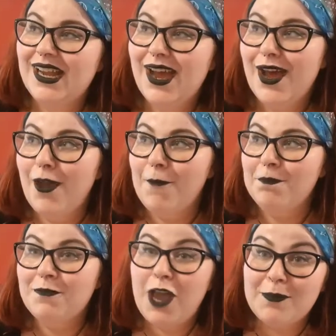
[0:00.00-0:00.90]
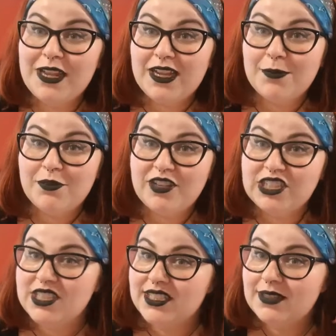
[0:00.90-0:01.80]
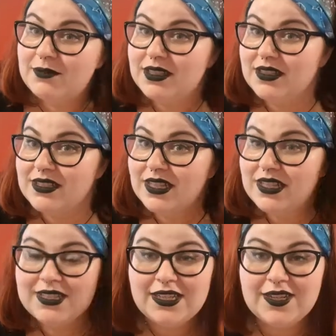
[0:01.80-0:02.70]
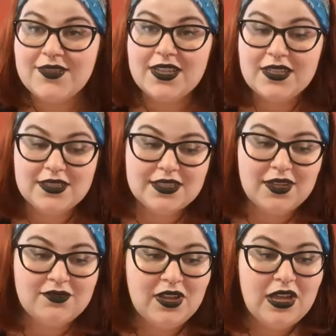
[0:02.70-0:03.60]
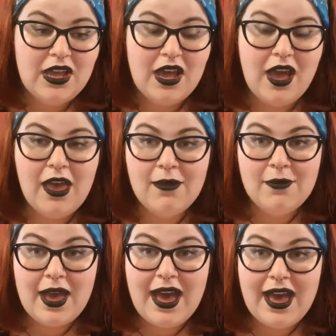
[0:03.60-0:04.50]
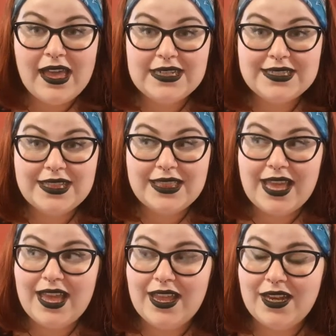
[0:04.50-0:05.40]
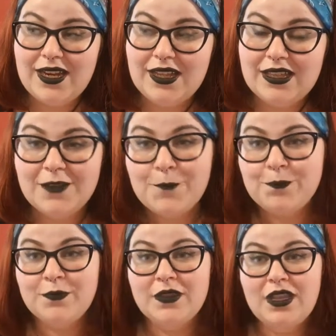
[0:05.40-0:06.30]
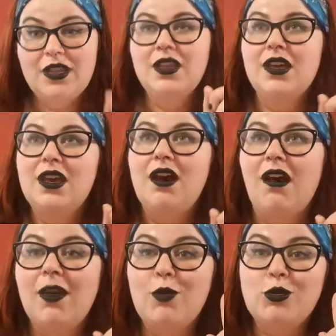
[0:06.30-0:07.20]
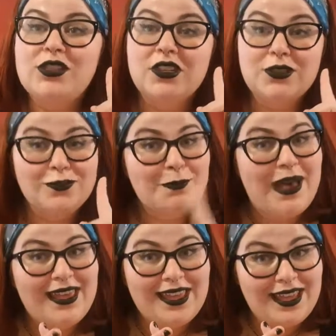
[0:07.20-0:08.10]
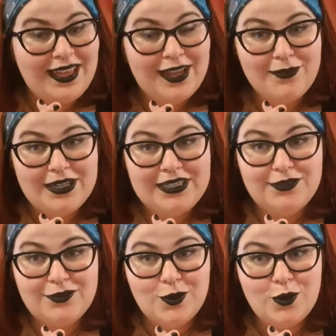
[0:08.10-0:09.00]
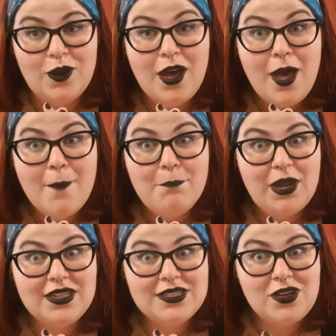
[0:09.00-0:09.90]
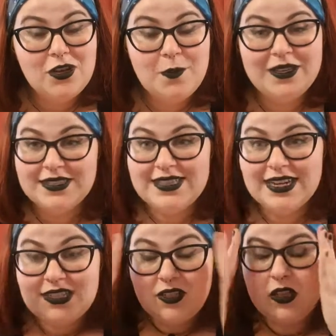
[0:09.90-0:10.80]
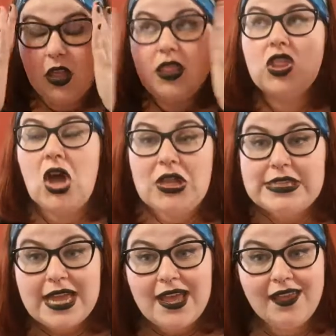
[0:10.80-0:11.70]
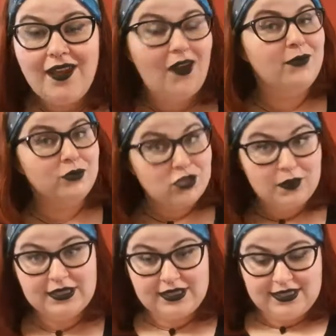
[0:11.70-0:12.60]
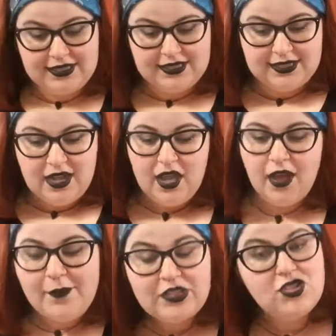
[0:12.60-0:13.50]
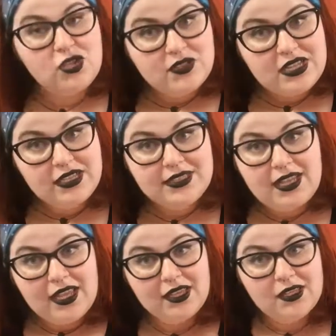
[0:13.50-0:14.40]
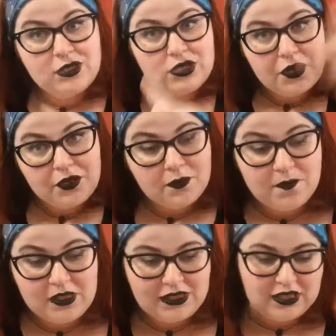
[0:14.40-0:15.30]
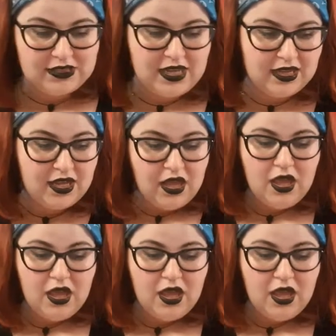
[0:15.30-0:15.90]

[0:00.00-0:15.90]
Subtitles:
I'm getting it professionally done because they need to lift it and stuff. And then I'm also sort of packing, getting ready for bloodstock because that is on Thursday. I'm so excited. It's Tuesday today, so Thursday.